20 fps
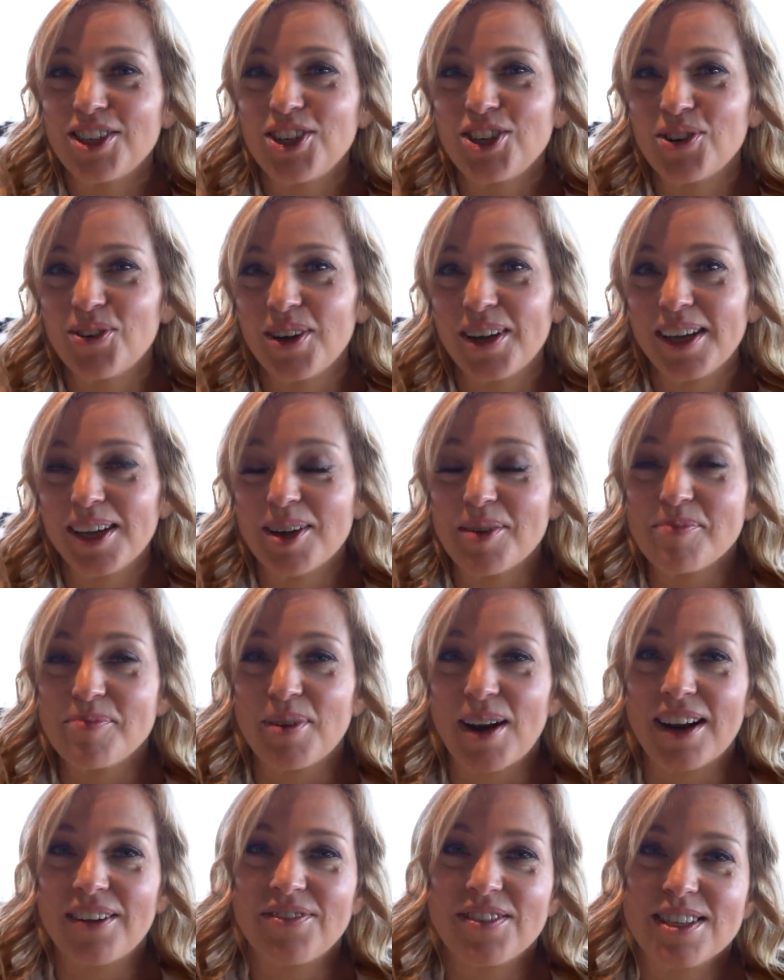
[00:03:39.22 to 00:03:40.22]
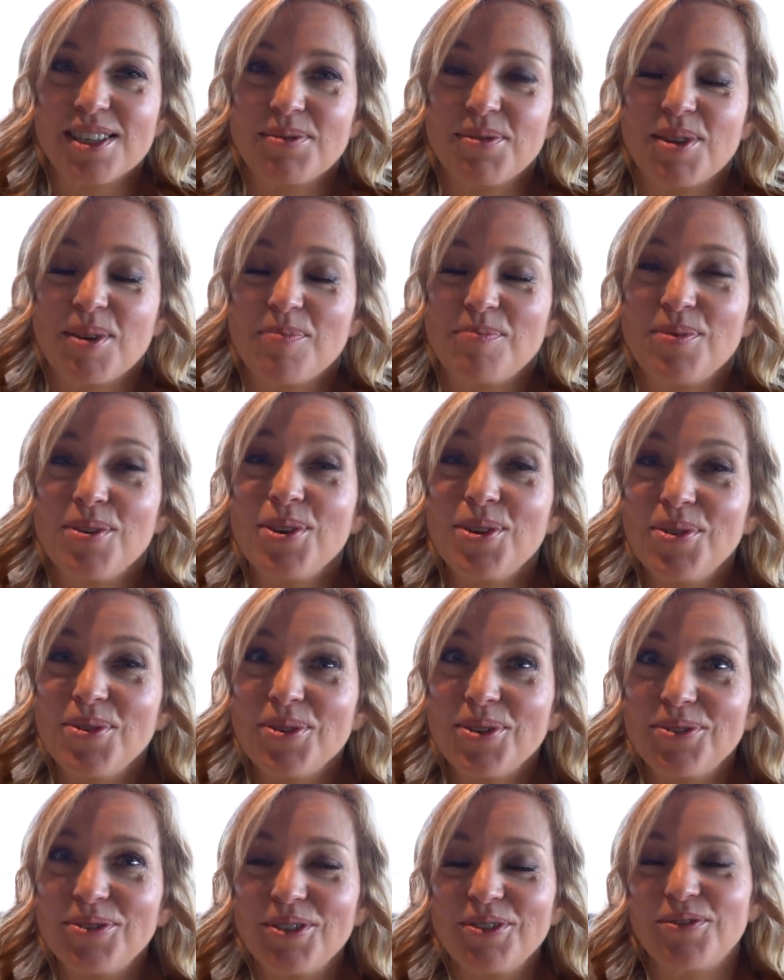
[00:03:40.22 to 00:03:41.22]
Enjoying breakfast with a
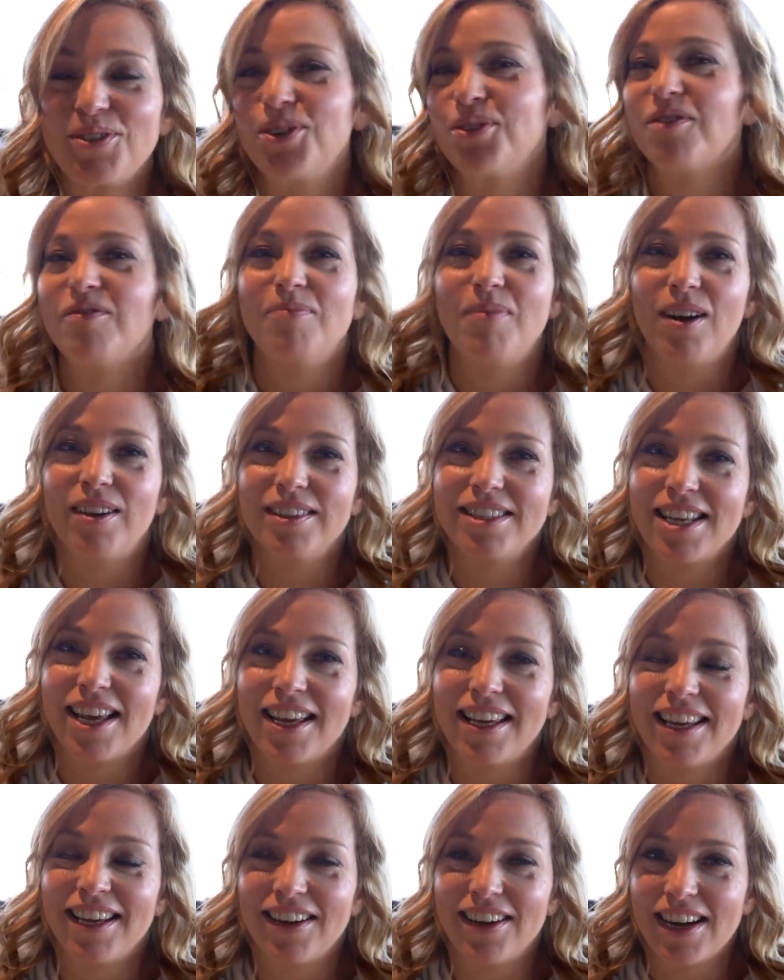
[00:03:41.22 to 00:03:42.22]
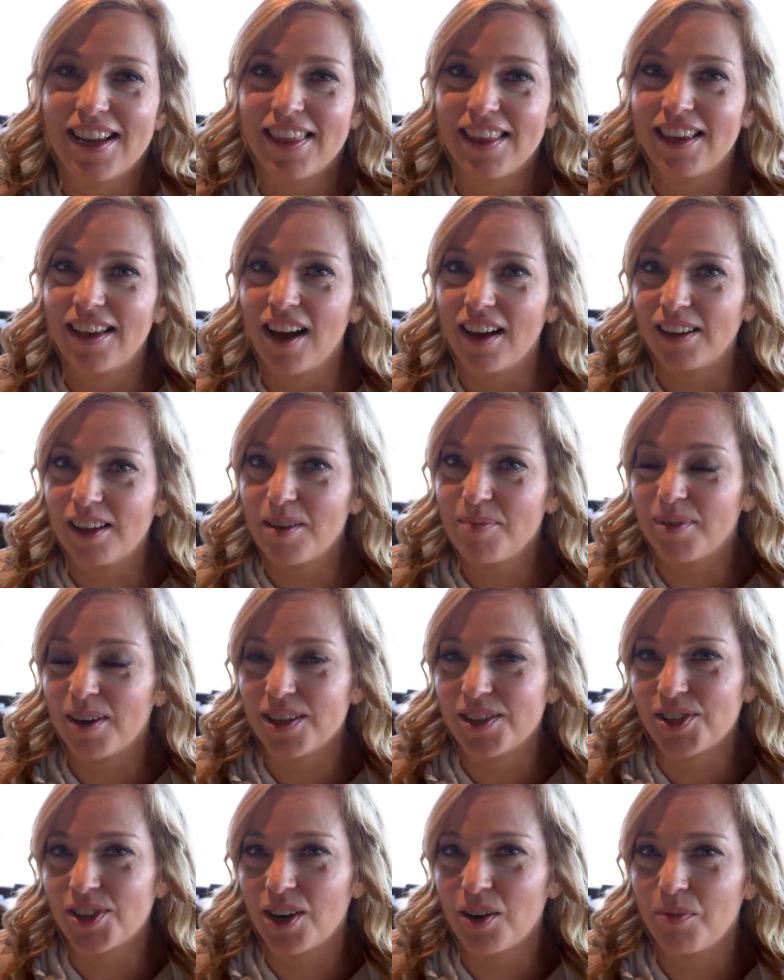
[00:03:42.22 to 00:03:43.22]
beautiful view of Malta here in the Yacht Club
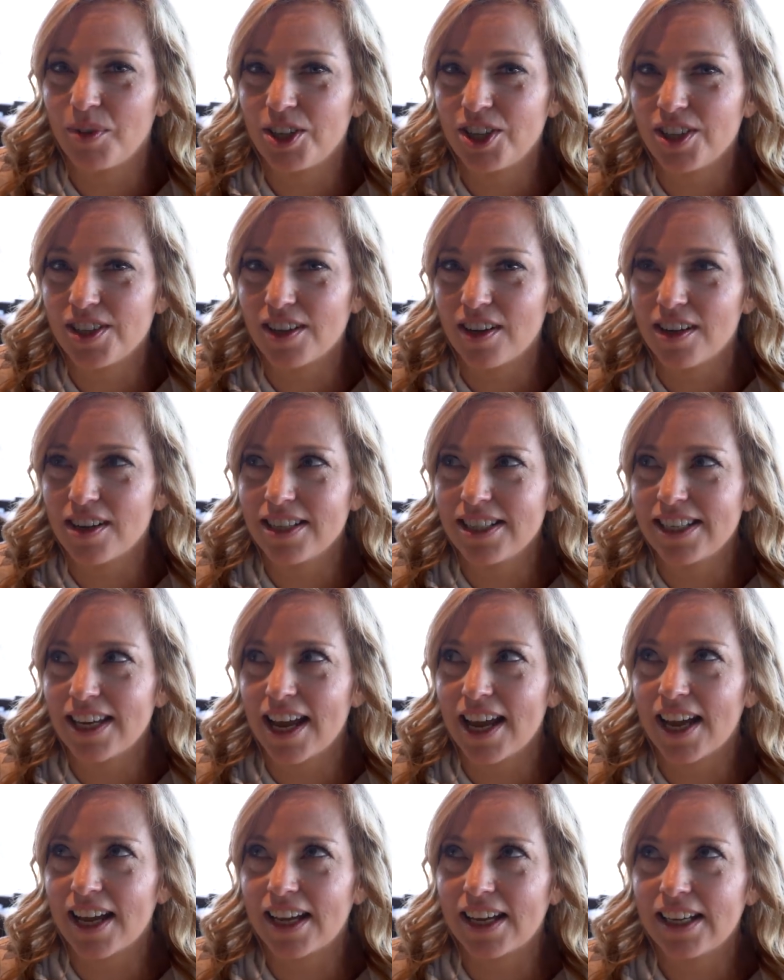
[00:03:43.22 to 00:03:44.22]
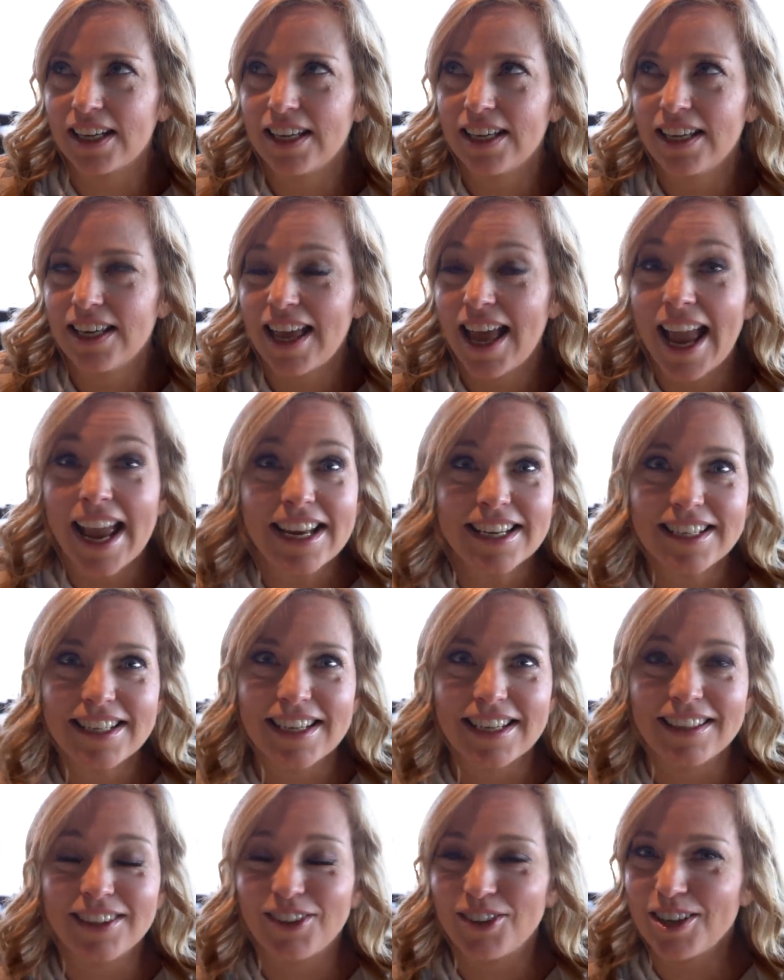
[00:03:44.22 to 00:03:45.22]
restaurant, which is on deck
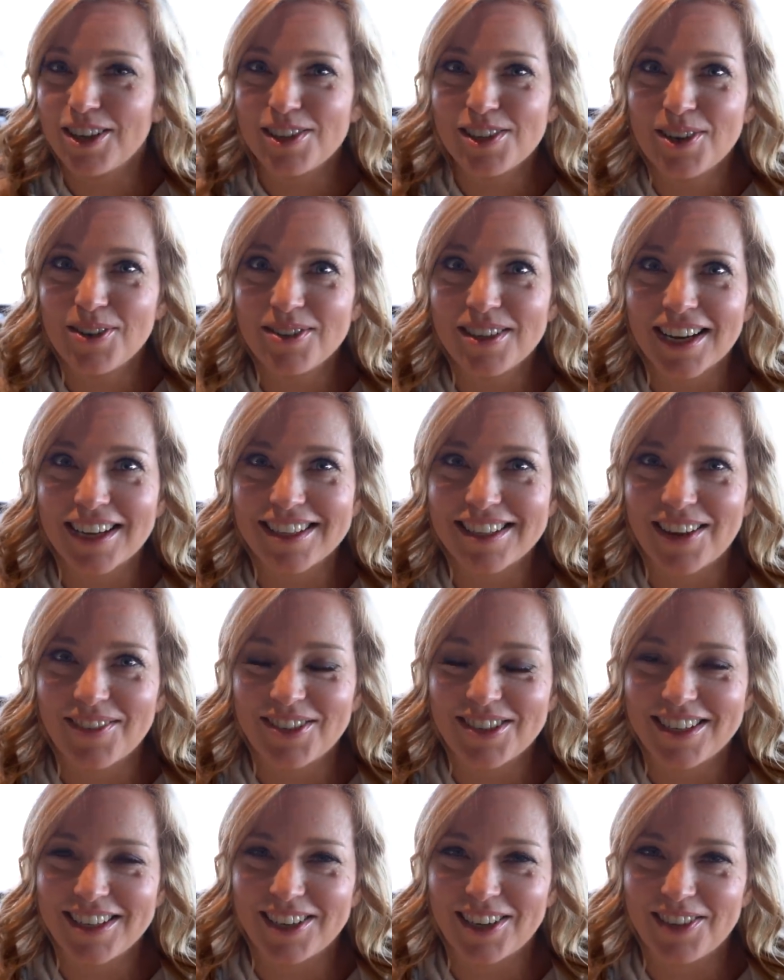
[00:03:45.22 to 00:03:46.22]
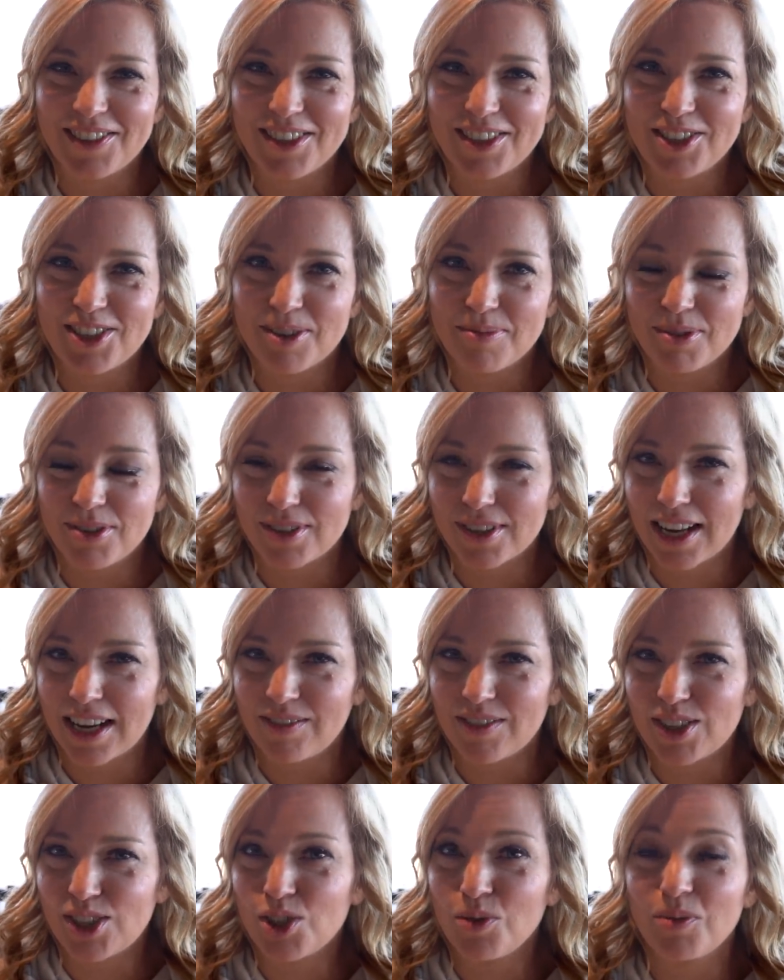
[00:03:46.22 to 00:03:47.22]
18. There is no deck 17 on these ships. It's
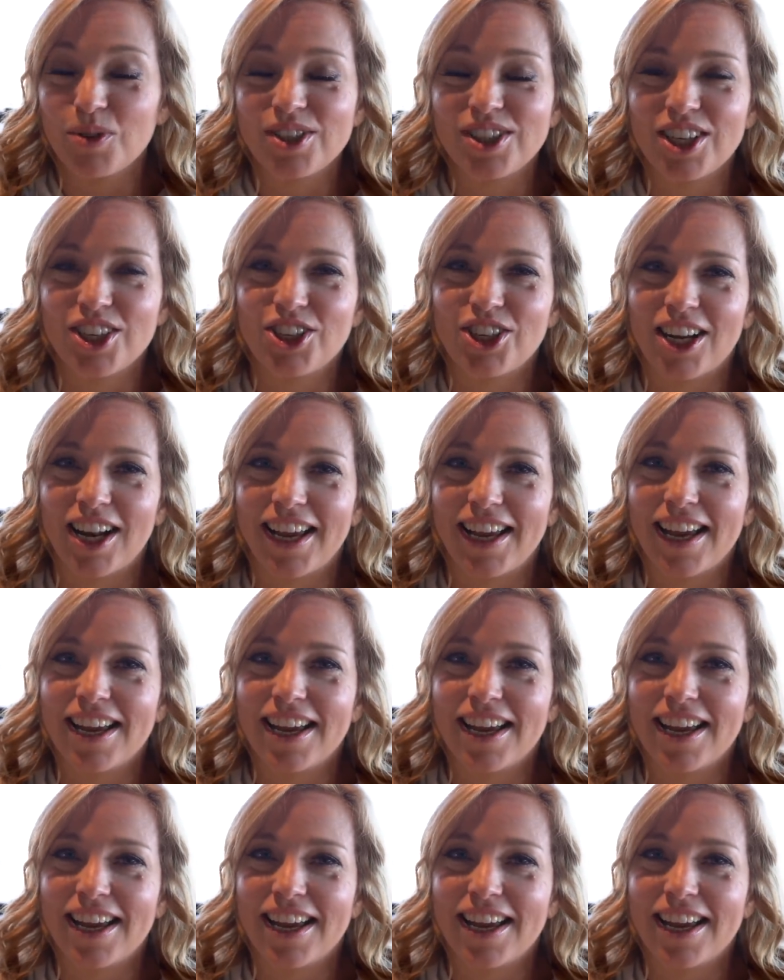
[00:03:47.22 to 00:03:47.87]
kind of a superstition, I